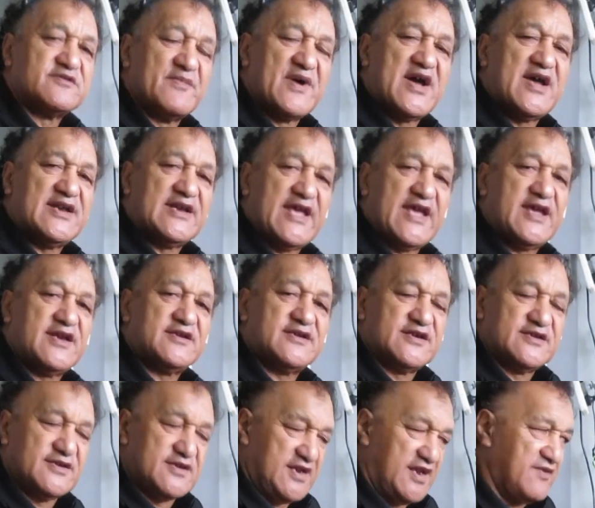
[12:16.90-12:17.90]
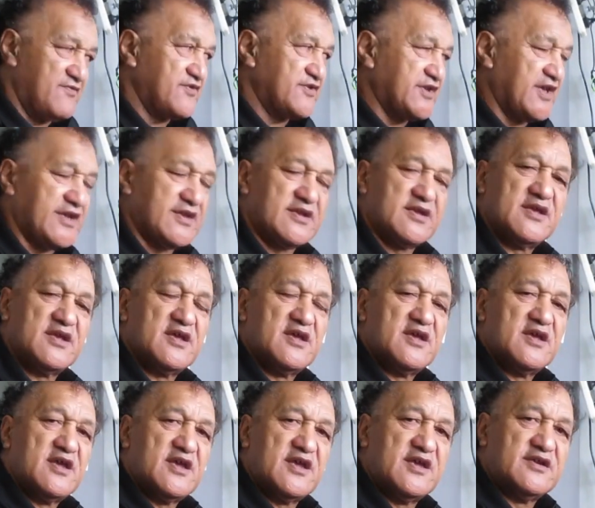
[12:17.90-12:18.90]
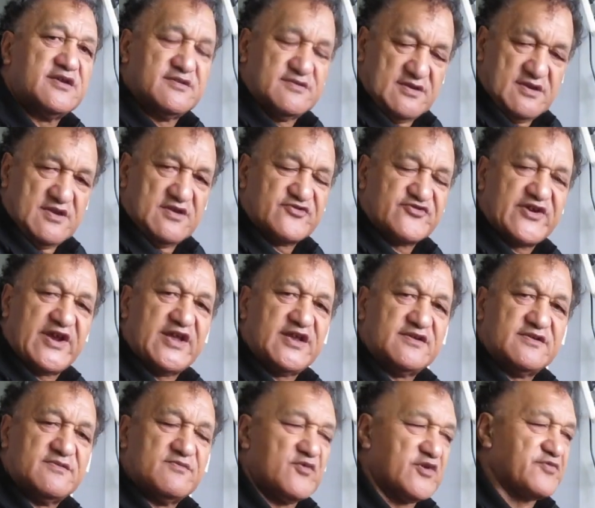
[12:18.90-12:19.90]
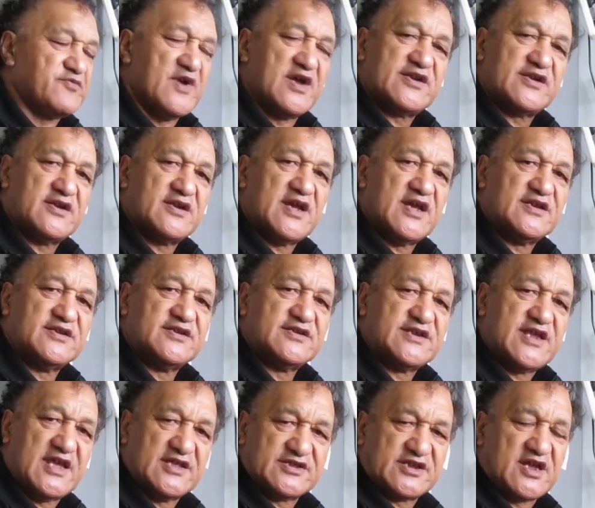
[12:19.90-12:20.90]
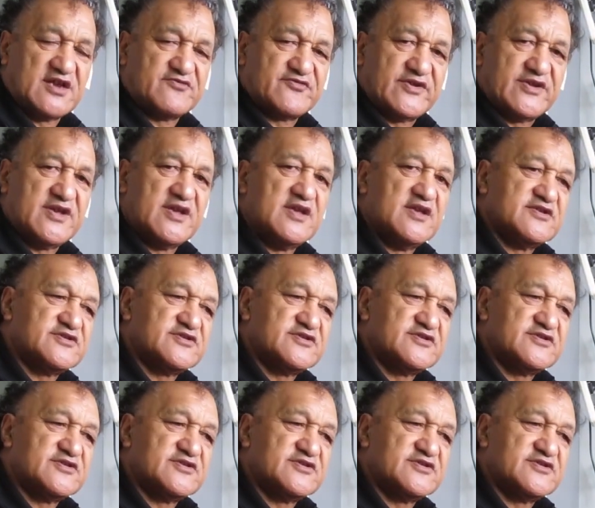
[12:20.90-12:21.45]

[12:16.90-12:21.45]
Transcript: to buy land and everything in trade with one and the other country.